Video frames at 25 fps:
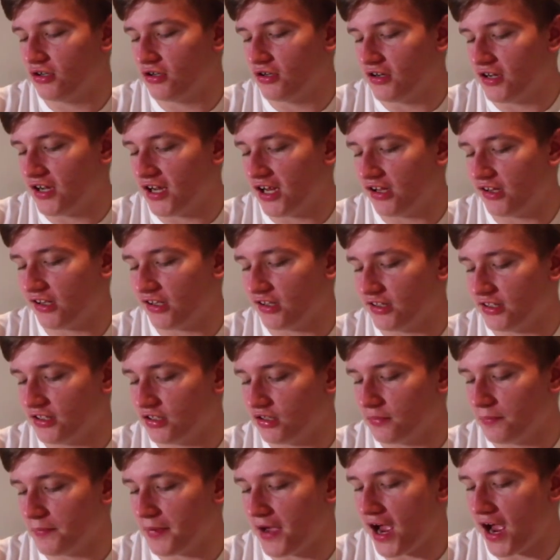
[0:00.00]
in like a
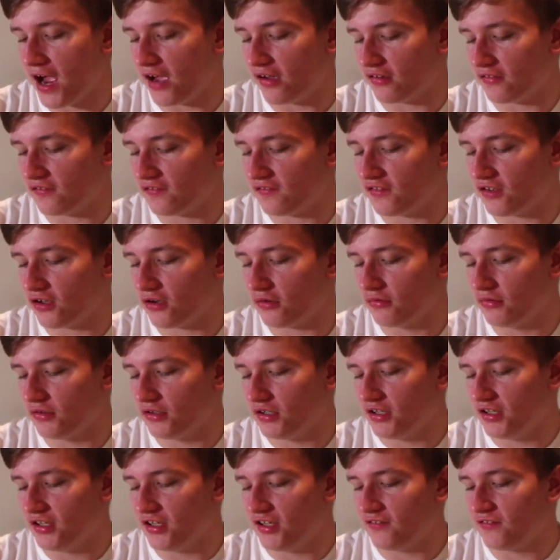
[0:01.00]
little pack, so,
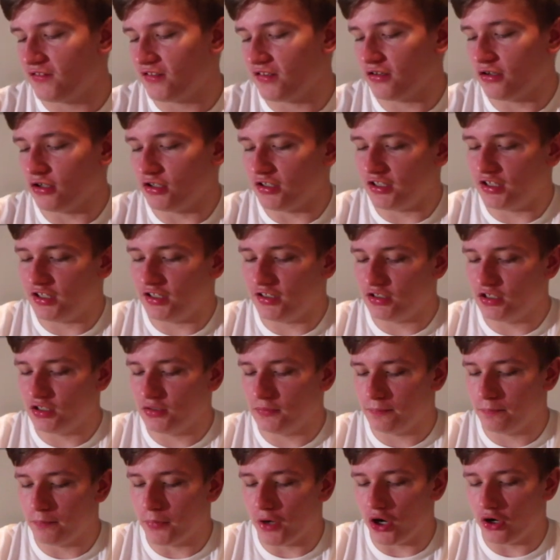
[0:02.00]
so has got like a
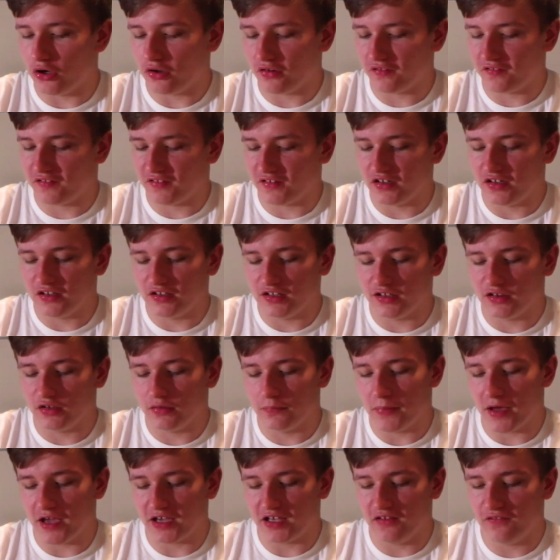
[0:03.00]
little box, like a little
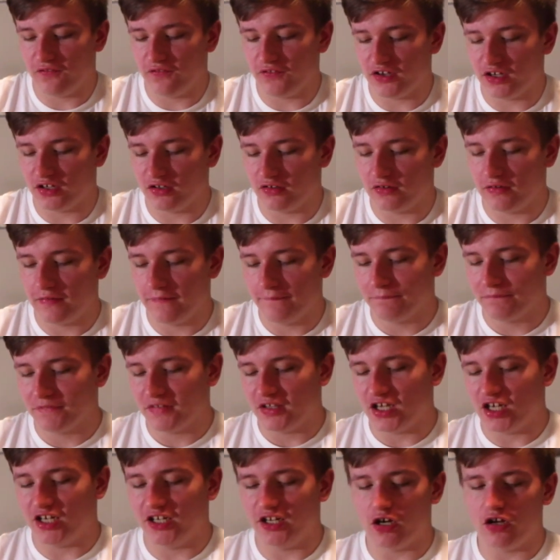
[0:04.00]
baggy thing.
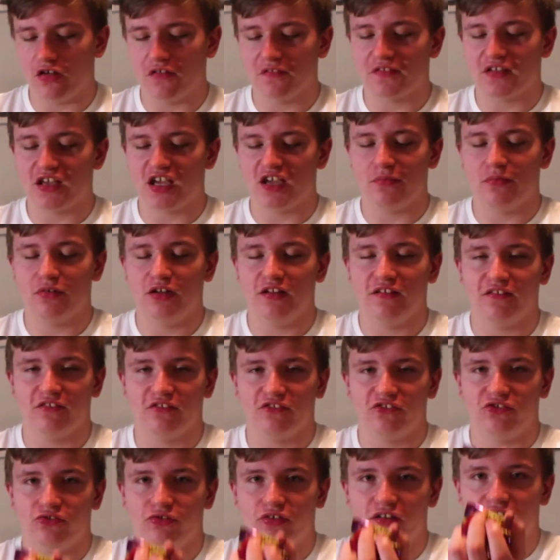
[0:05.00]
And he also gave me
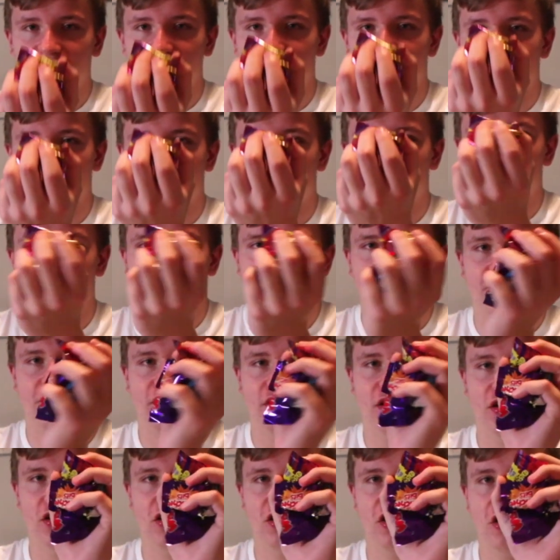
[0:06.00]
treats as well, so
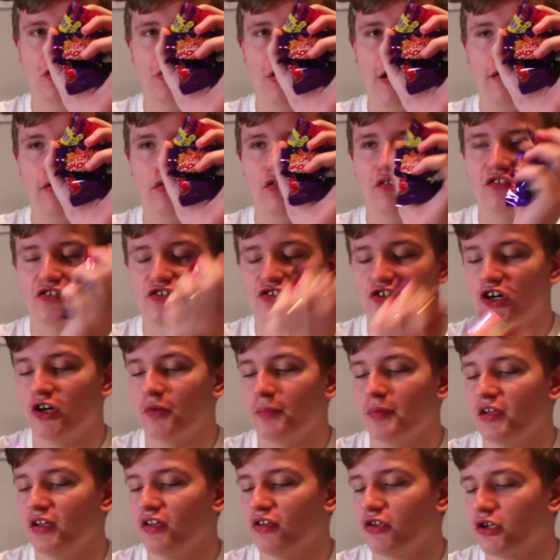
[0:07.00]
thank you, I will sure
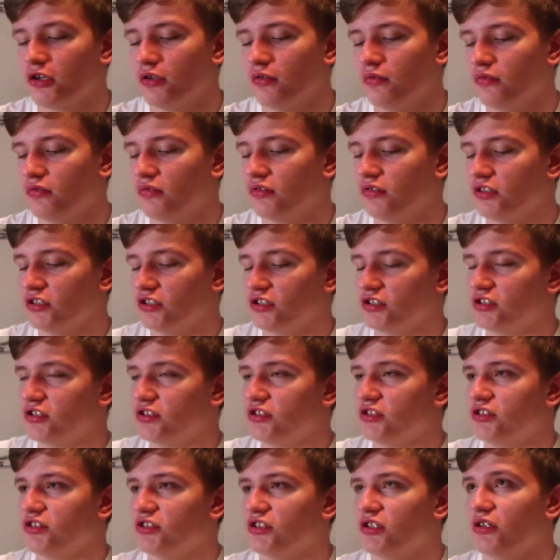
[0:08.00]
be
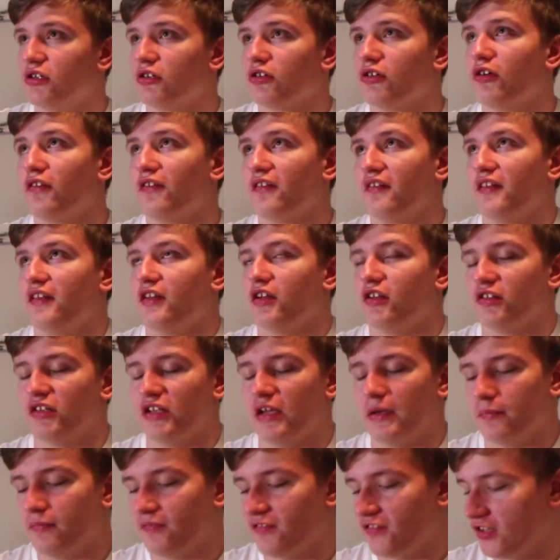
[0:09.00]
guzzling on
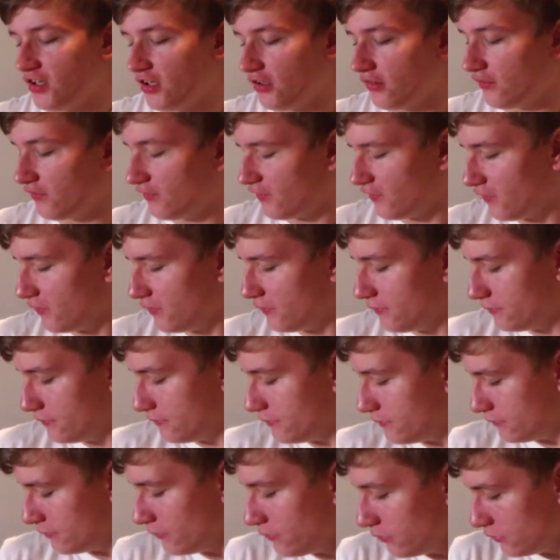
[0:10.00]
them tonight.
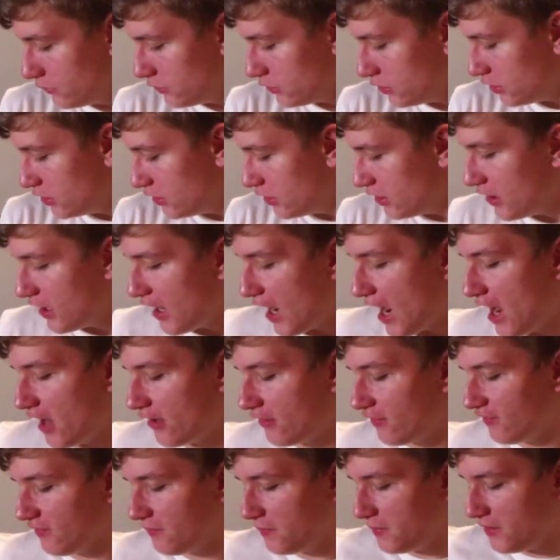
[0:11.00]

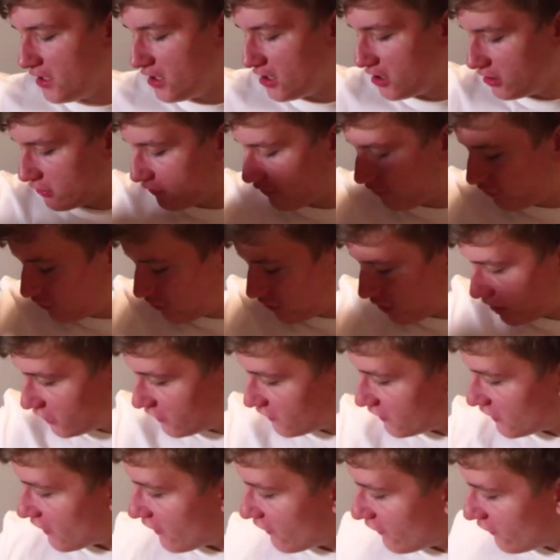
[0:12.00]
And speaking of
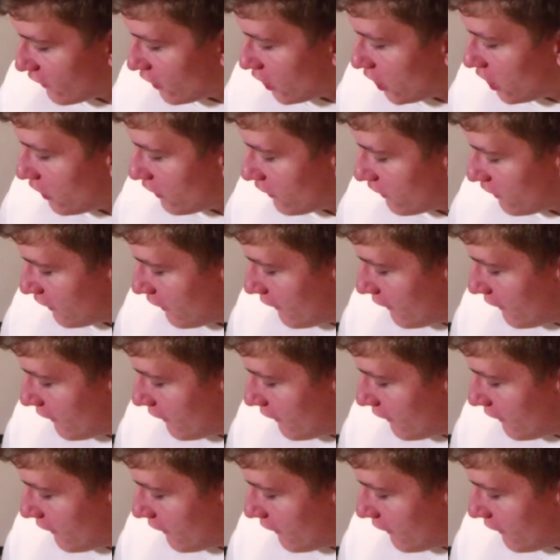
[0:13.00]
treats, I've got